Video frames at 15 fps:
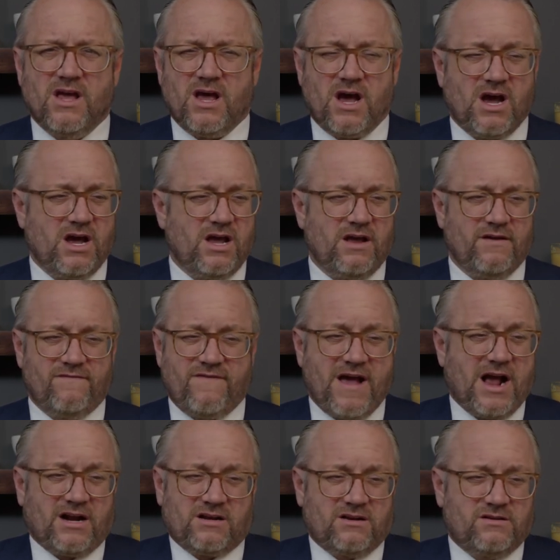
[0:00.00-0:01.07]
Uh, in
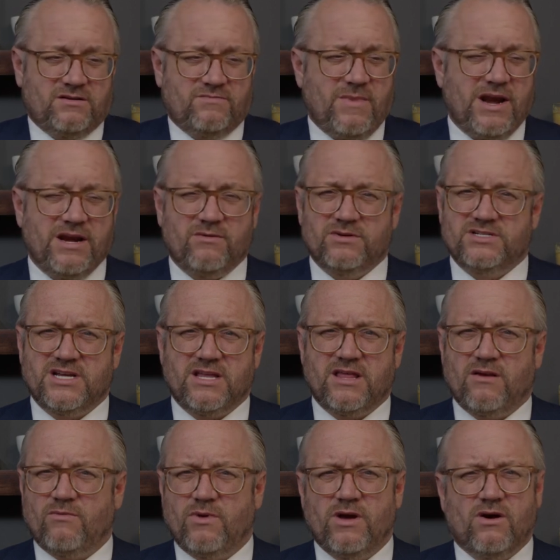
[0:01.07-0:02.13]
fact, many would say
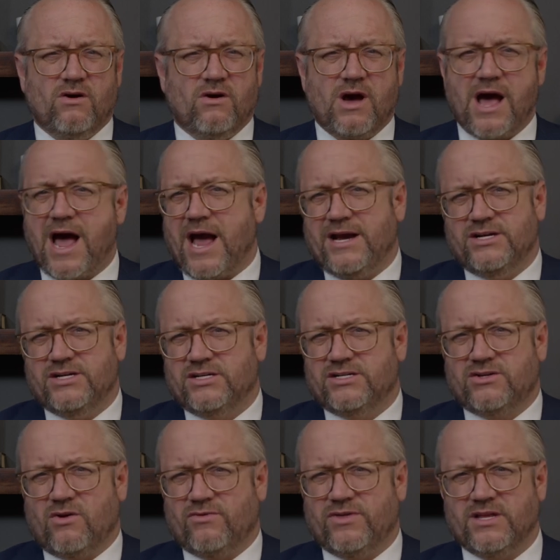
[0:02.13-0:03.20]
they will. I just
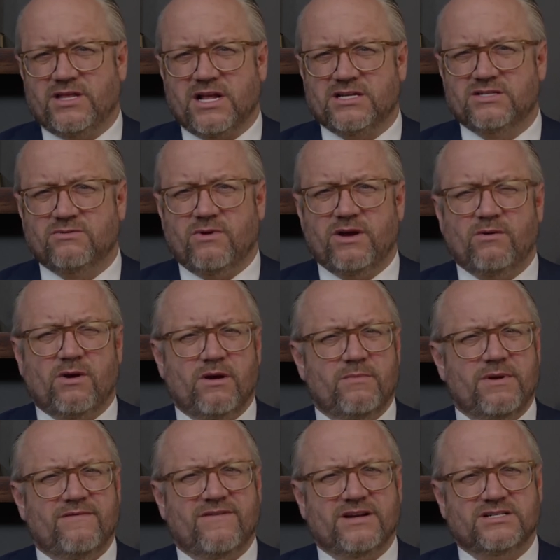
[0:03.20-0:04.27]
don't think that's the way you want to
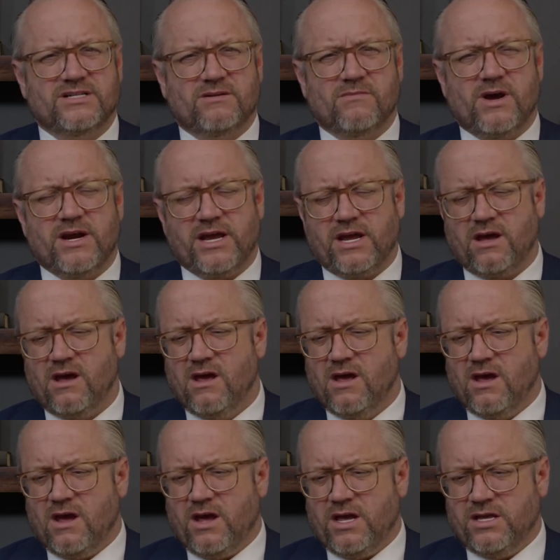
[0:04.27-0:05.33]
be investing money
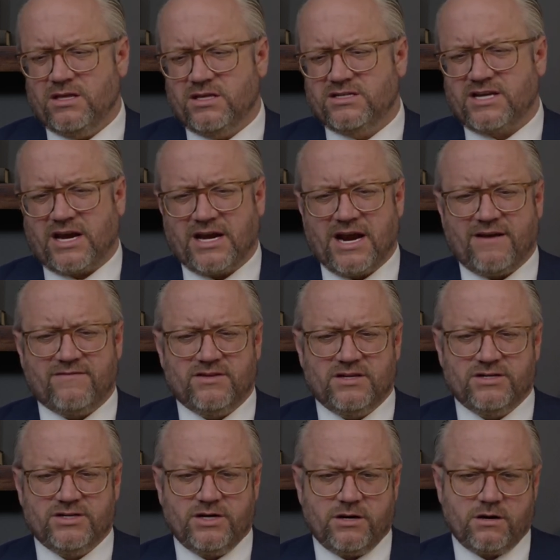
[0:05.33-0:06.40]
in the second half of
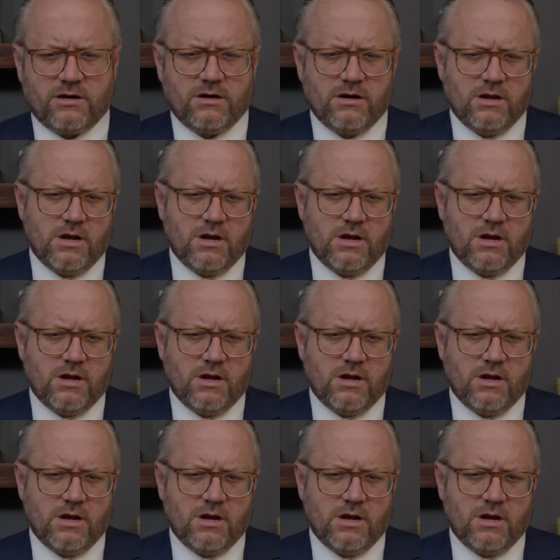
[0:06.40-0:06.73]
this year.